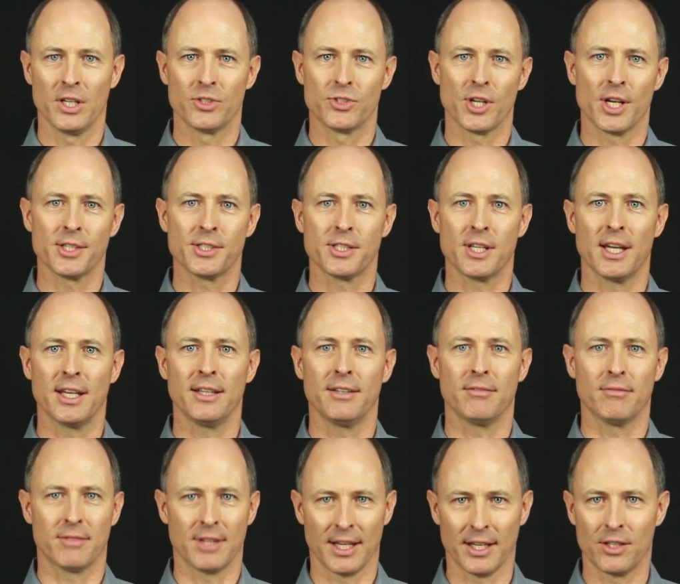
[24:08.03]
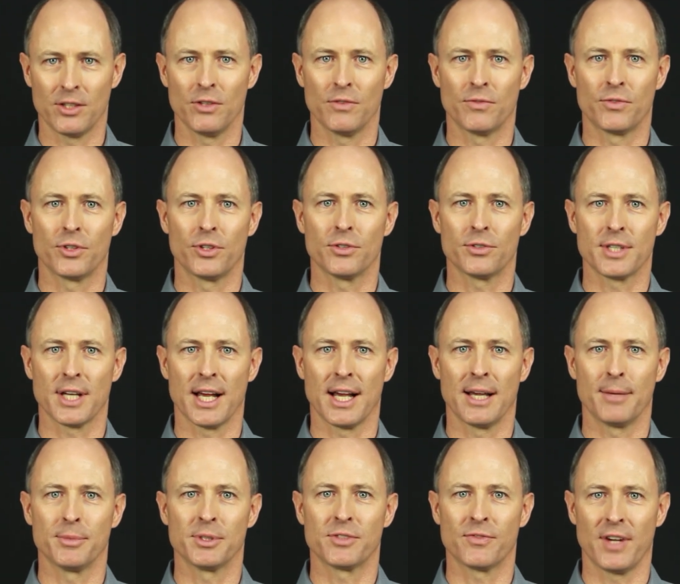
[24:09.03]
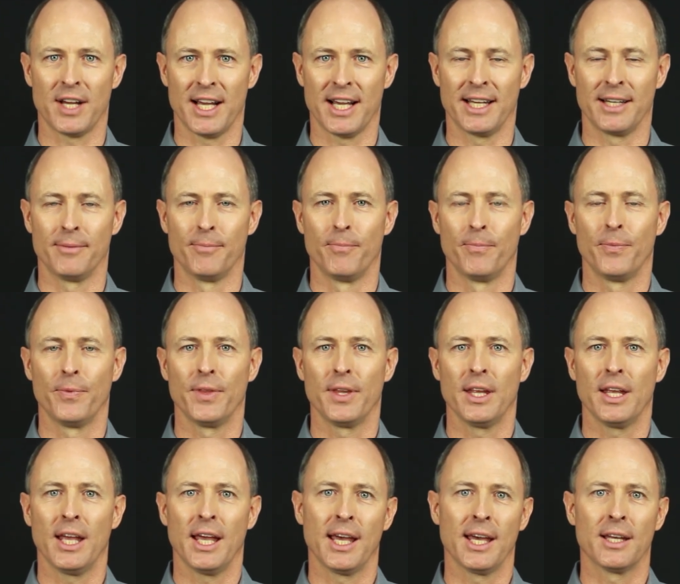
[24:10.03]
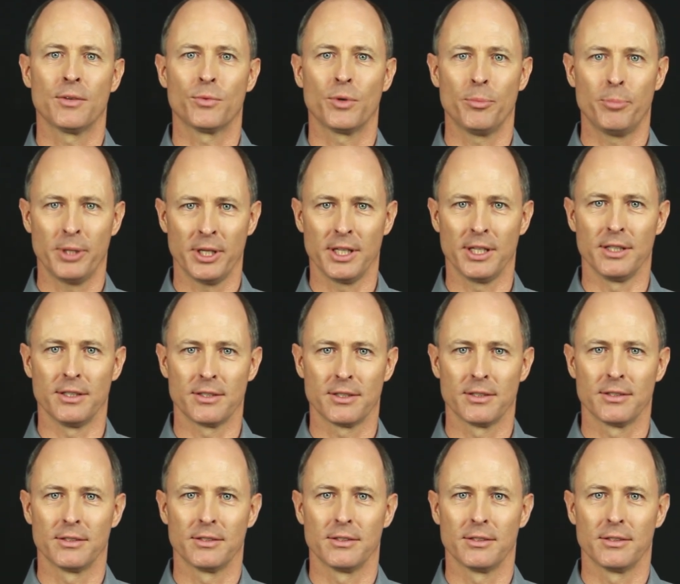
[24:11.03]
Just a thank you for your time is fine. And repeat,